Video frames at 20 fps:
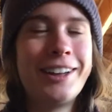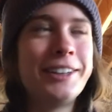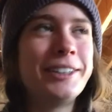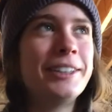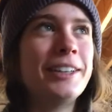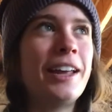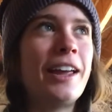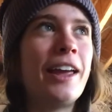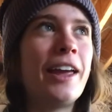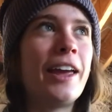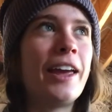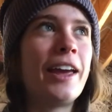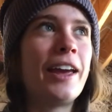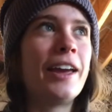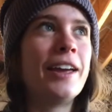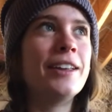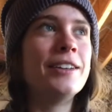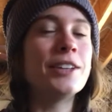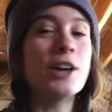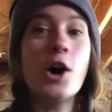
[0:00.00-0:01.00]

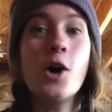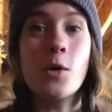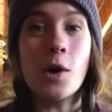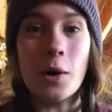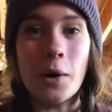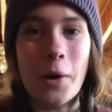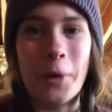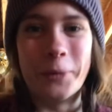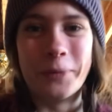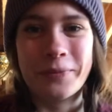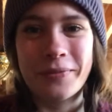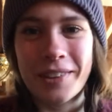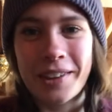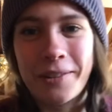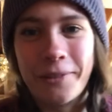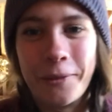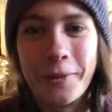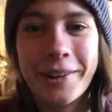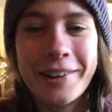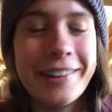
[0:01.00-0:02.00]
And,
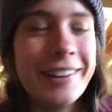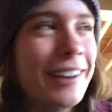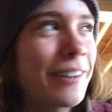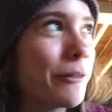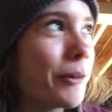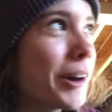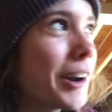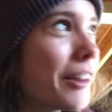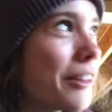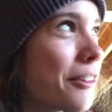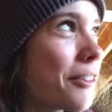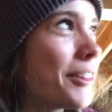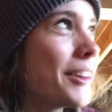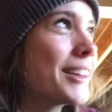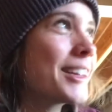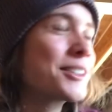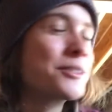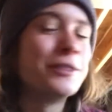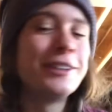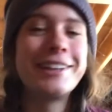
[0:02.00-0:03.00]
one other thing
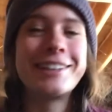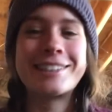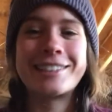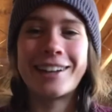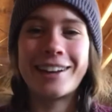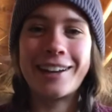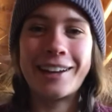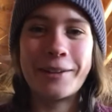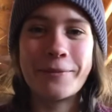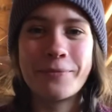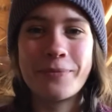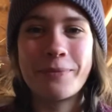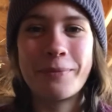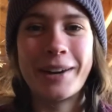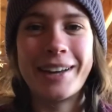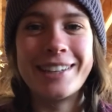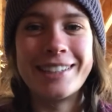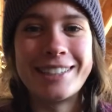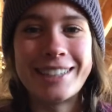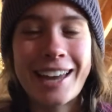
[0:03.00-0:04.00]
that's really exciting.
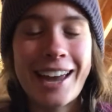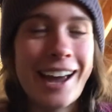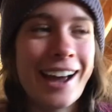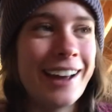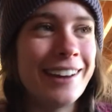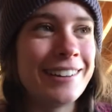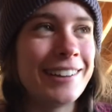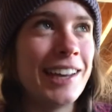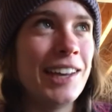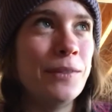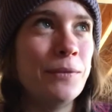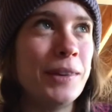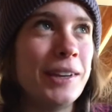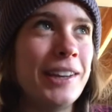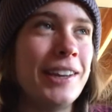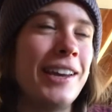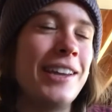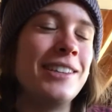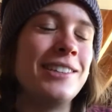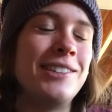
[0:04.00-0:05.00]
My dad gave
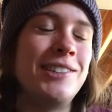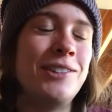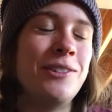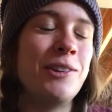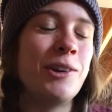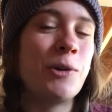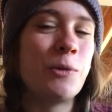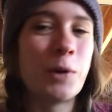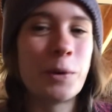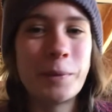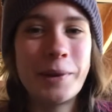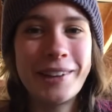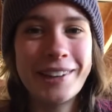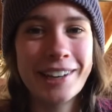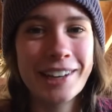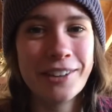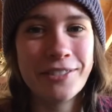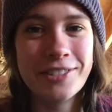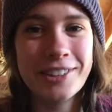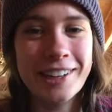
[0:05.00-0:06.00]
me a studio warming
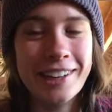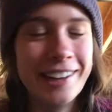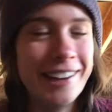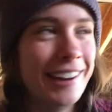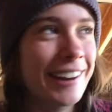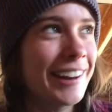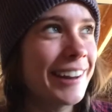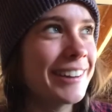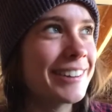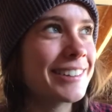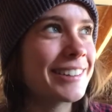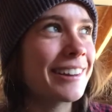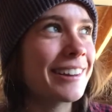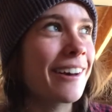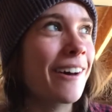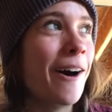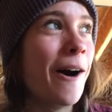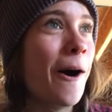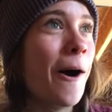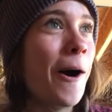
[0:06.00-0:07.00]
gift, and it's
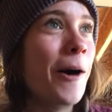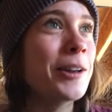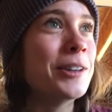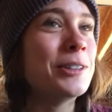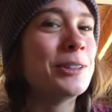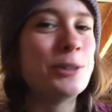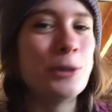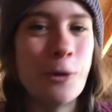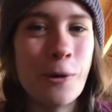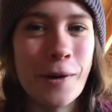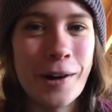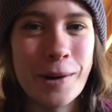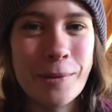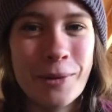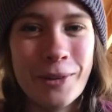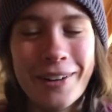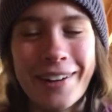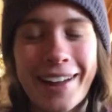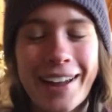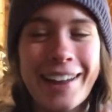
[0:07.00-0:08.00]

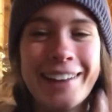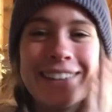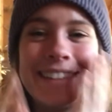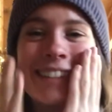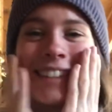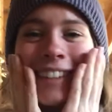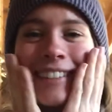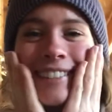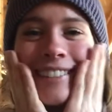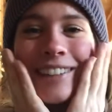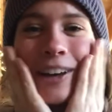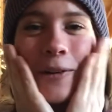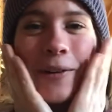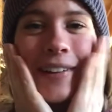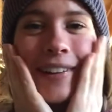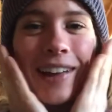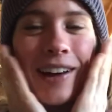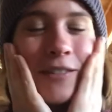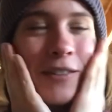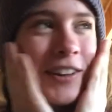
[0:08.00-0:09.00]
adorable. I'm just so in
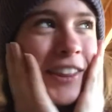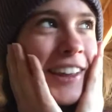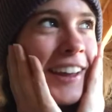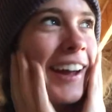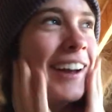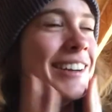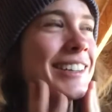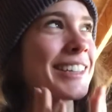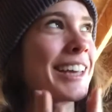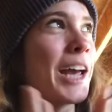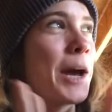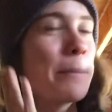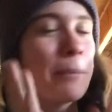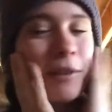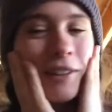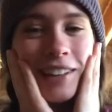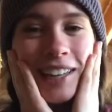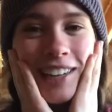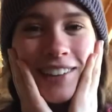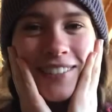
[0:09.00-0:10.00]
love with it. I just can't
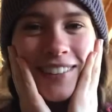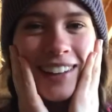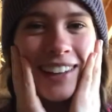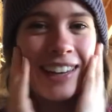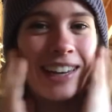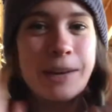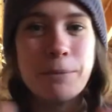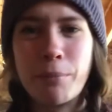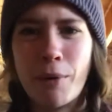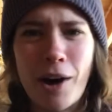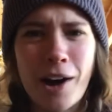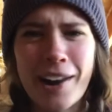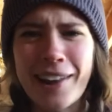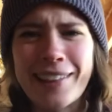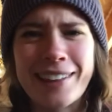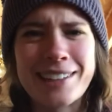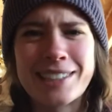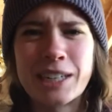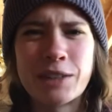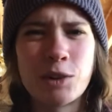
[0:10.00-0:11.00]
believe it. Like, he bought it
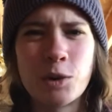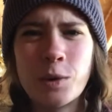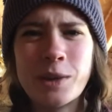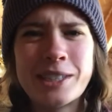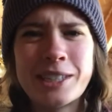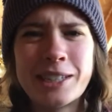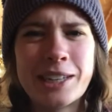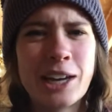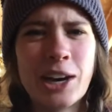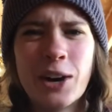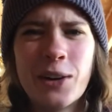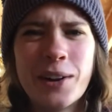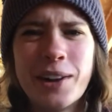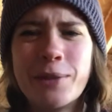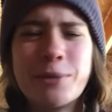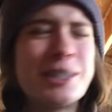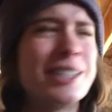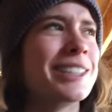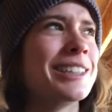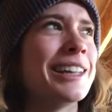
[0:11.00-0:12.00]
like several weeks ago, and it
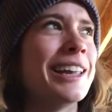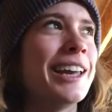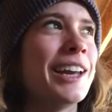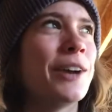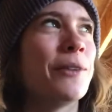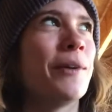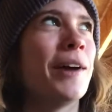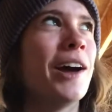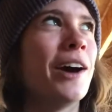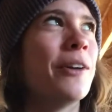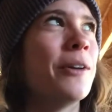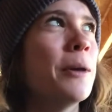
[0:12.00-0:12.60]
was just laying around.